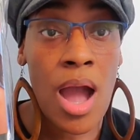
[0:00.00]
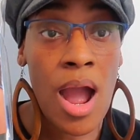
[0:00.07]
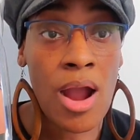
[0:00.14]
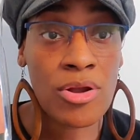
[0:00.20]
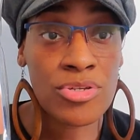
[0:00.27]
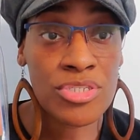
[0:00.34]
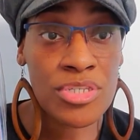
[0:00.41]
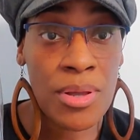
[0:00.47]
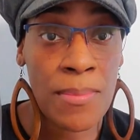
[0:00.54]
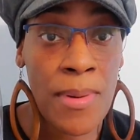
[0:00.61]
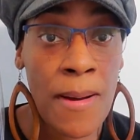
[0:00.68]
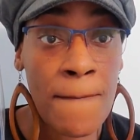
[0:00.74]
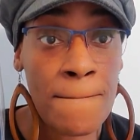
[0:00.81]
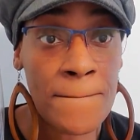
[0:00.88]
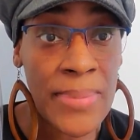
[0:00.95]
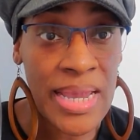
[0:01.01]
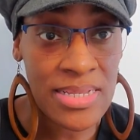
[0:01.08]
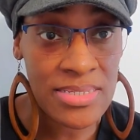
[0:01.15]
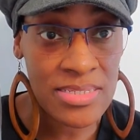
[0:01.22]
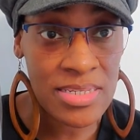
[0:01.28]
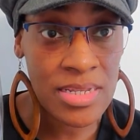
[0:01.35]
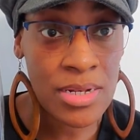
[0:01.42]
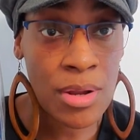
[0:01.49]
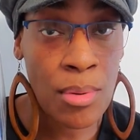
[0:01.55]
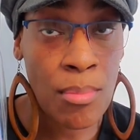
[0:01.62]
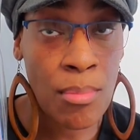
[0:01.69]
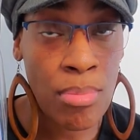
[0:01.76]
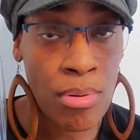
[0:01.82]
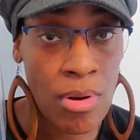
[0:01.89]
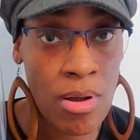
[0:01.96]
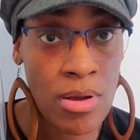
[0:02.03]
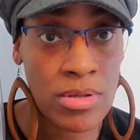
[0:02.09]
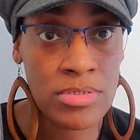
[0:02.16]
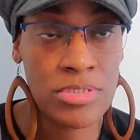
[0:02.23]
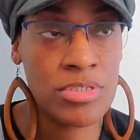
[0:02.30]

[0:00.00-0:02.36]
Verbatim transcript: are some amazing bras.